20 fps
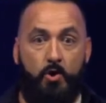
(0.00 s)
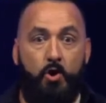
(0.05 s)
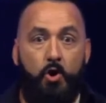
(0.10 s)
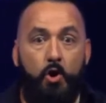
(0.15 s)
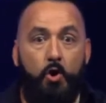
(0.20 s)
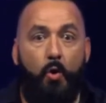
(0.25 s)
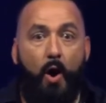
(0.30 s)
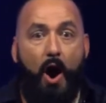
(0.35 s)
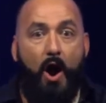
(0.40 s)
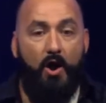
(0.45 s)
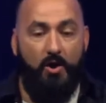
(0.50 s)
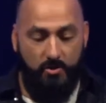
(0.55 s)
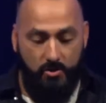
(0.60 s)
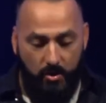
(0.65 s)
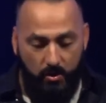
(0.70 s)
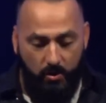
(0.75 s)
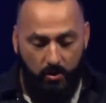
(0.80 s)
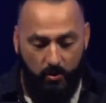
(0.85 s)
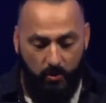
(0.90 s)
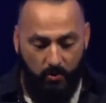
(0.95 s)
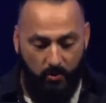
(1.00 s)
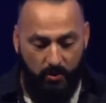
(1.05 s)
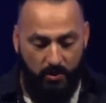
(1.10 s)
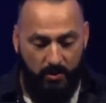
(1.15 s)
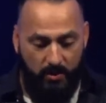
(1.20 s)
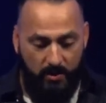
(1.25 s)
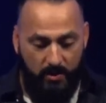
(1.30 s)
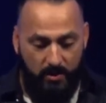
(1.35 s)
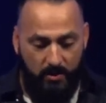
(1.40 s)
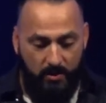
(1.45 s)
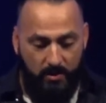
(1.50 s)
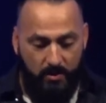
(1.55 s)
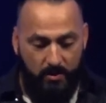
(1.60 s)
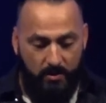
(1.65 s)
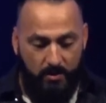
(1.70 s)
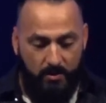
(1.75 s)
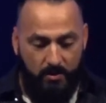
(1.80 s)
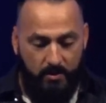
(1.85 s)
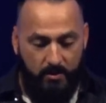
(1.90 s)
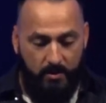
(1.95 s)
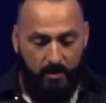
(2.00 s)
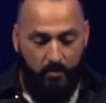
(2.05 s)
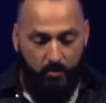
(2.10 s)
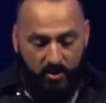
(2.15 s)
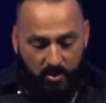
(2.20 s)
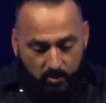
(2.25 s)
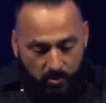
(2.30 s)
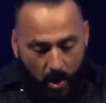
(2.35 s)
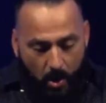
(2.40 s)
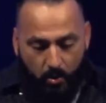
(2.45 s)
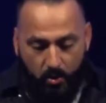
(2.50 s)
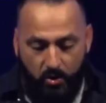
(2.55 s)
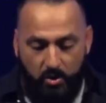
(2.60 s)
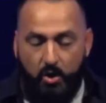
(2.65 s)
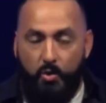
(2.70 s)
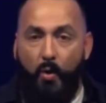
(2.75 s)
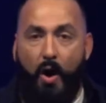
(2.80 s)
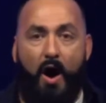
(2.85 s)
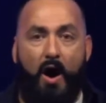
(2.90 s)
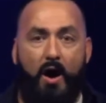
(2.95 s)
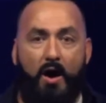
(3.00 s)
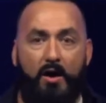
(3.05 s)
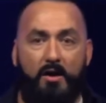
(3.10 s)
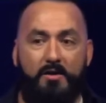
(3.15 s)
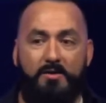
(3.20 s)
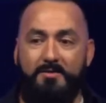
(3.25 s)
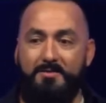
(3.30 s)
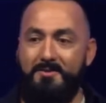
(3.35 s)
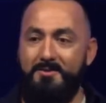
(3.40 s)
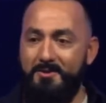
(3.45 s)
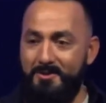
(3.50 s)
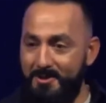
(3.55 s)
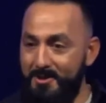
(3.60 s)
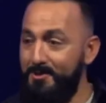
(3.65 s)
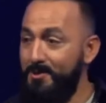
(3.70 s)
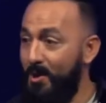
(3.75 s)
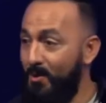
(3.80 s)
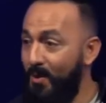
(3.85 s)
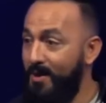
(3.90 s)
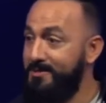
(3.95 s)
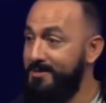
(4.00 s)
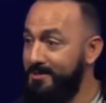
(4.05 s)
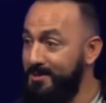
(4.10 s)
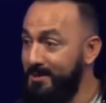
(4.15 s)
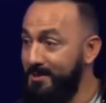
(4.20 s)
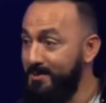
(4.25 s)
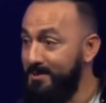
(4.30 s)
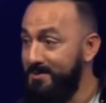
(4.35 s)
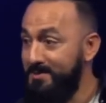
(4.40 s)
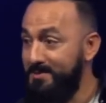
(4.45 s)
Who are you? And when you know who you are, you know what to do.